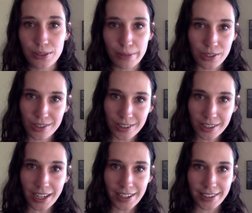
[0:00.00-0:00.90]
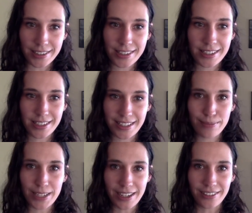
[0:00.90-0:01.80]
because you're an artist deep
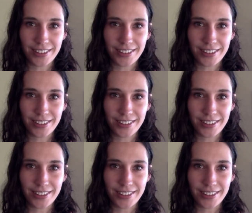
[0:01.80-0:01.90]
down.